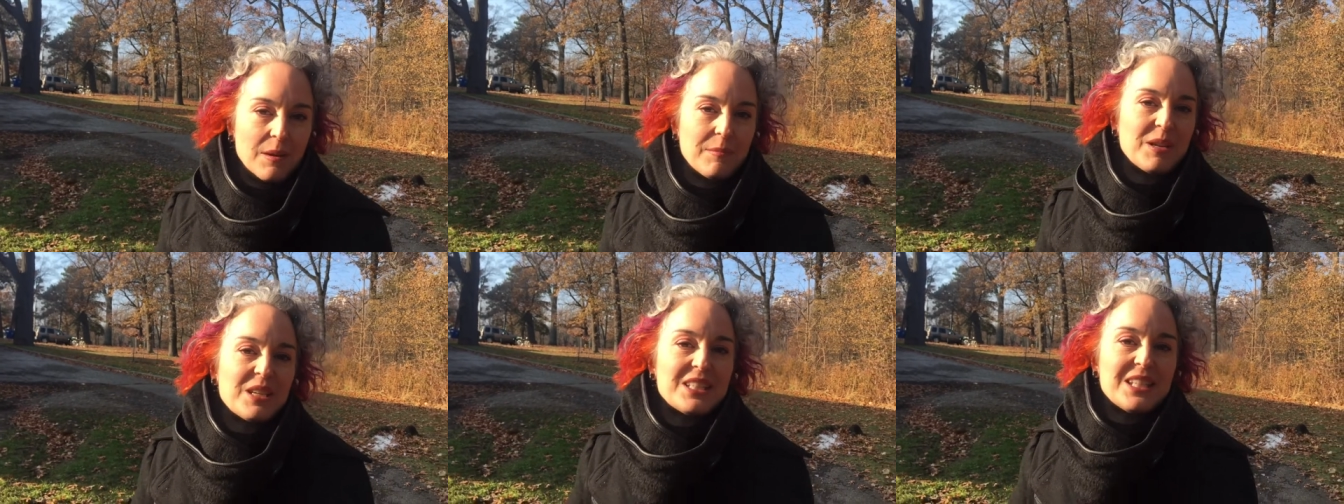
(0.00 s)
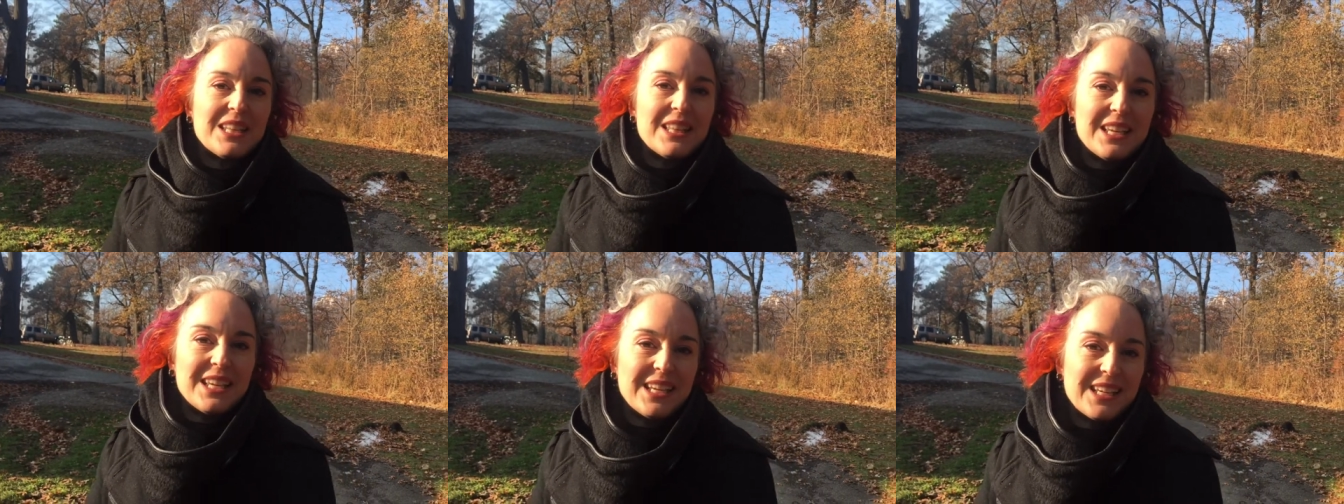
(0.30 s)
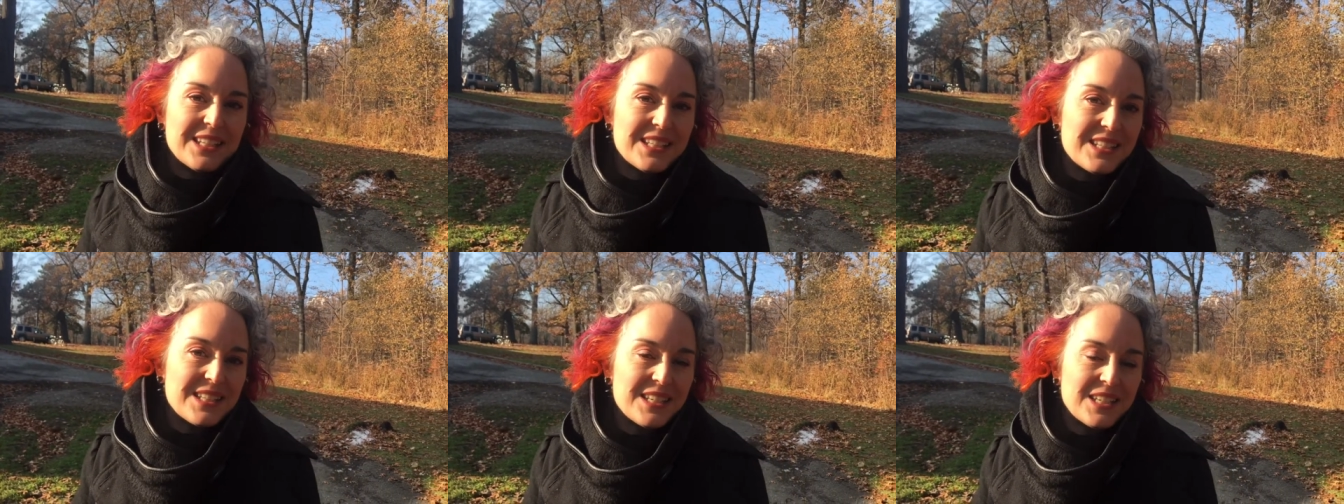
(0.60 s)
I'm guessing the
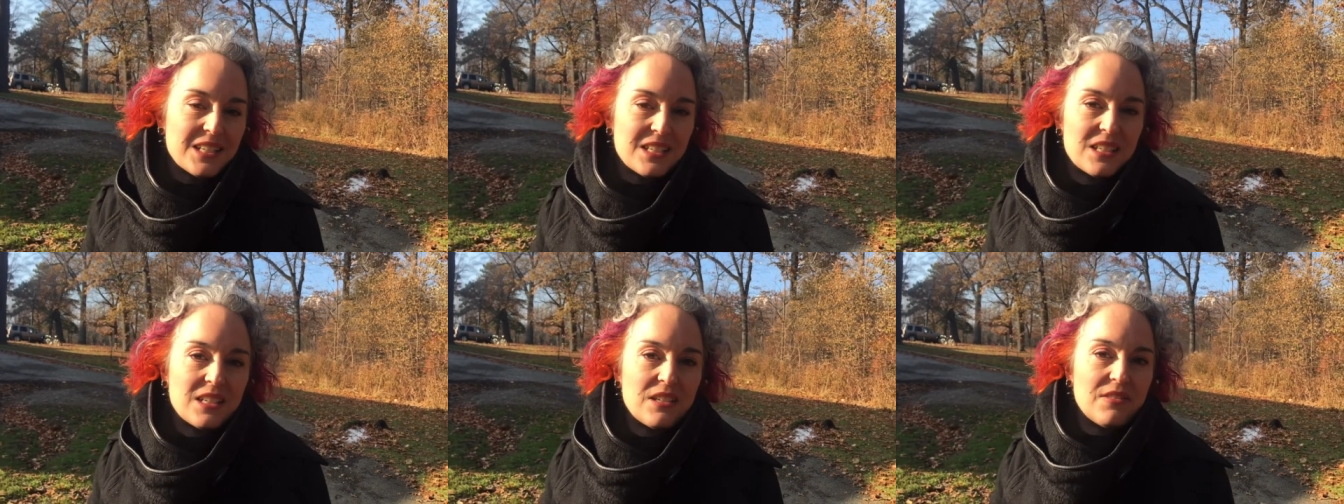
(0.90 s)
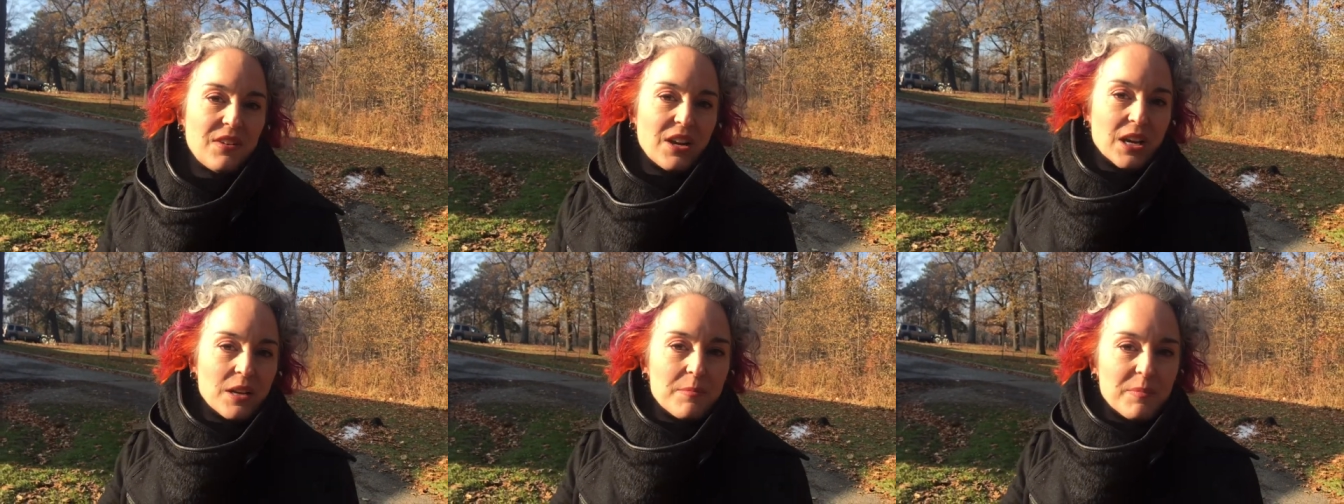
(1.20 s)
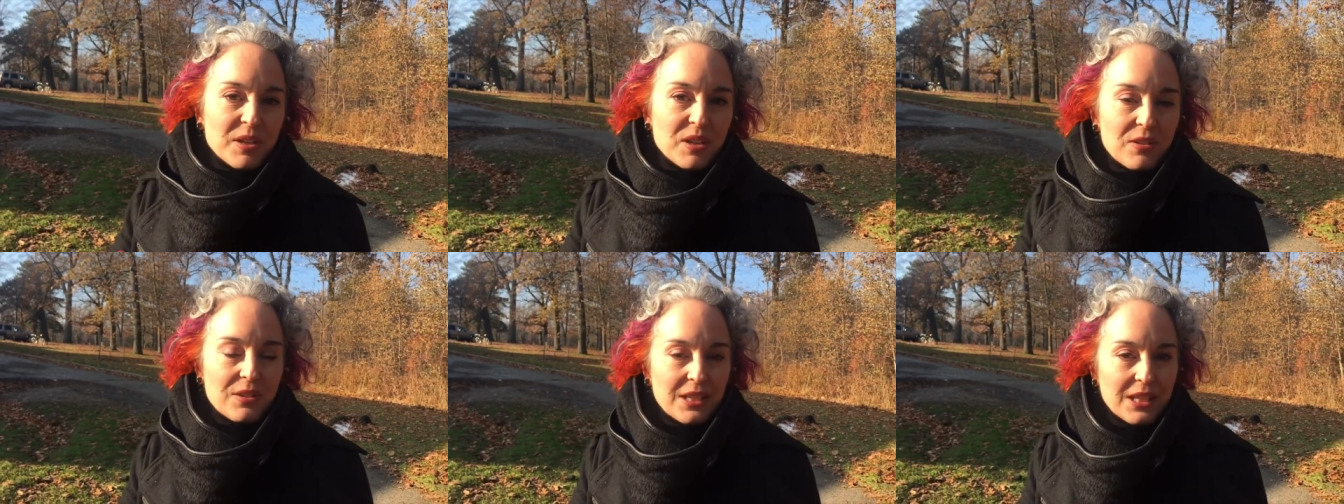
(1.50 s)
instinct to
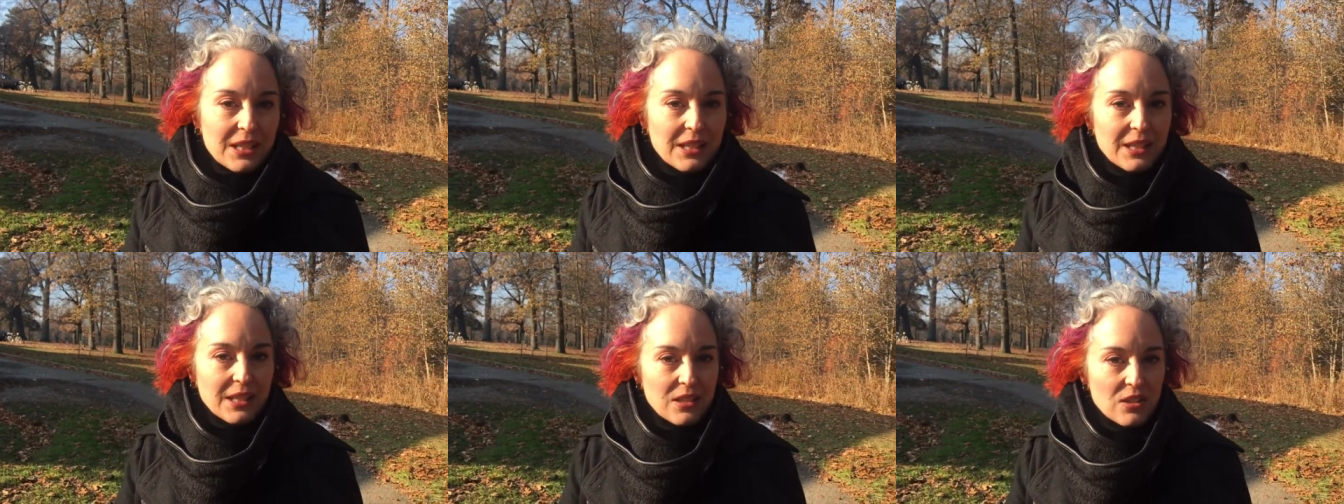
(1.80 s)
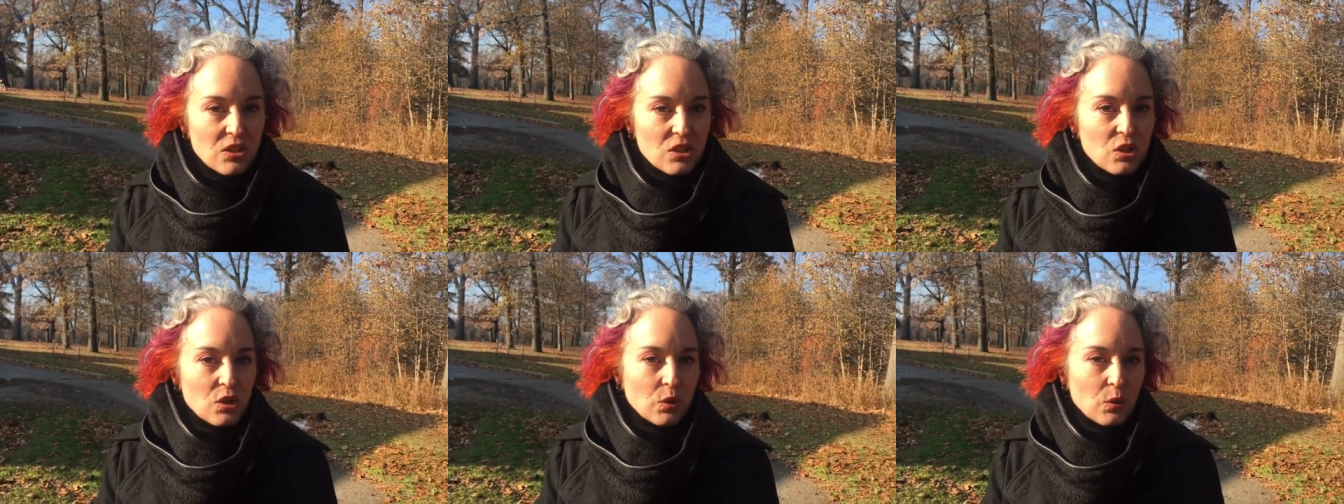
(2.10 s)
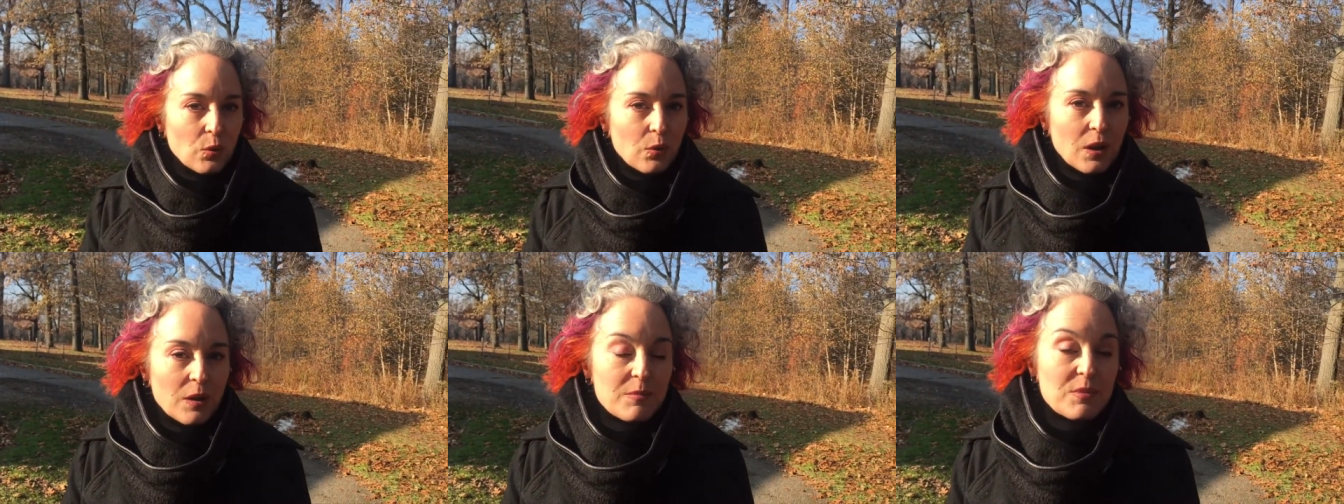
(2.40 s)
divide beer neatly into
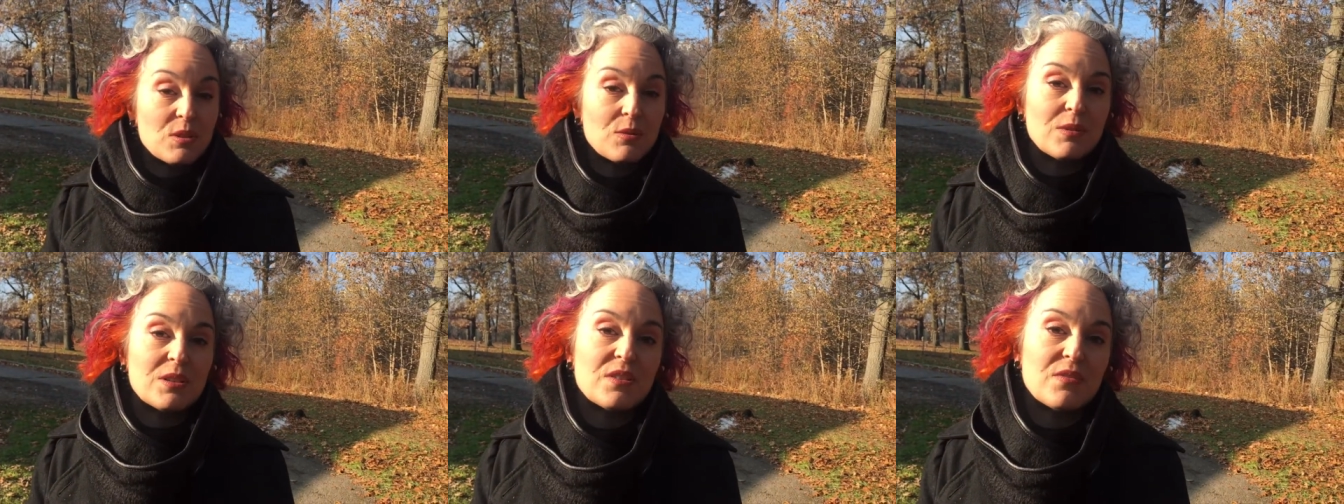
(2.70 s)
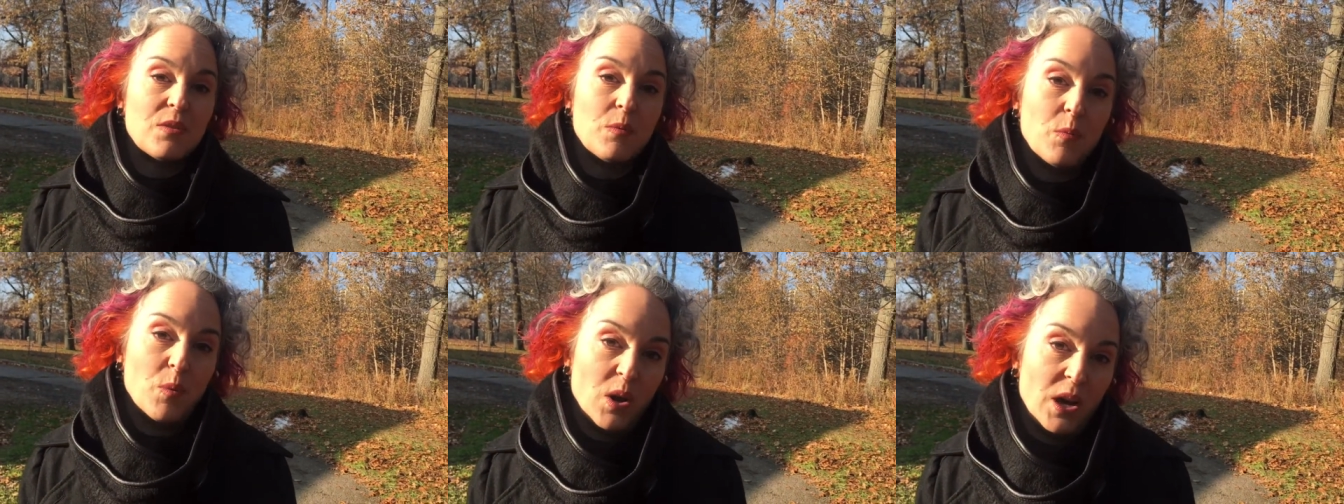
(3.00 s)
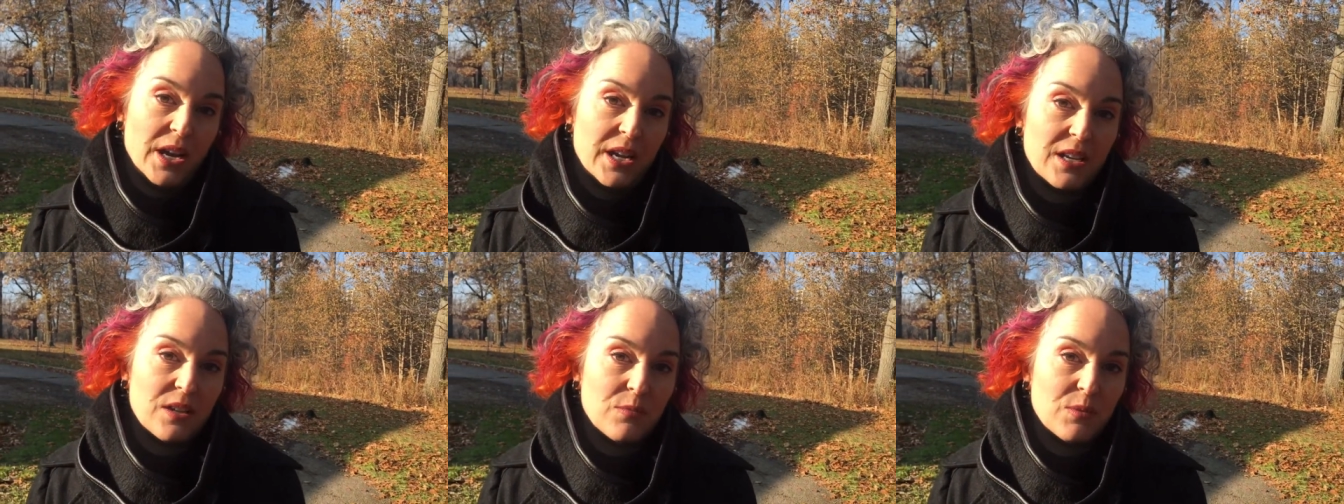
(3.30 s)
two comes to us from
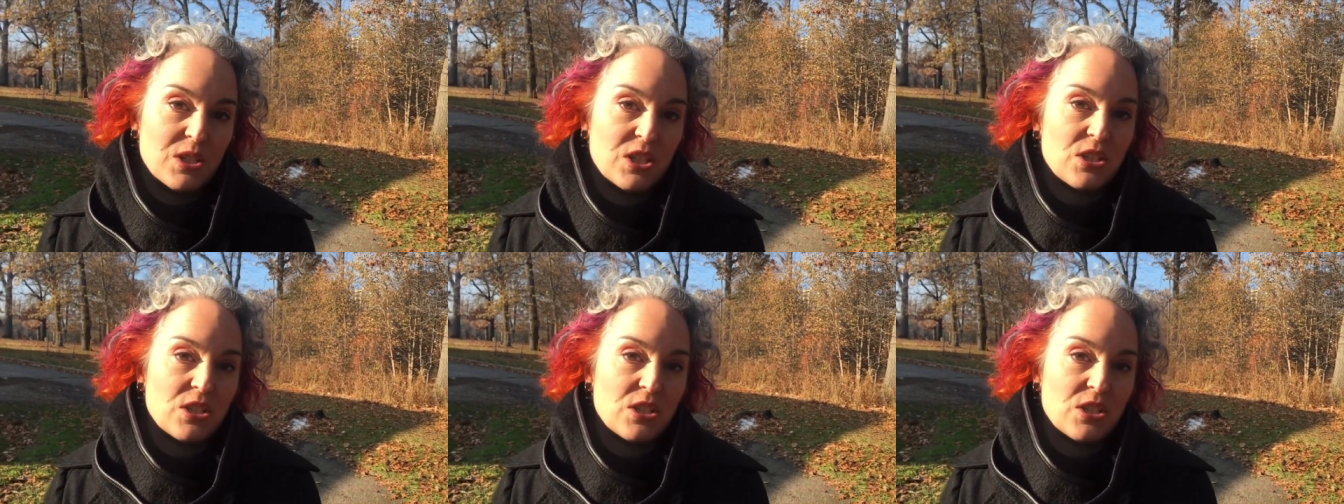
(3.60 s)
wine,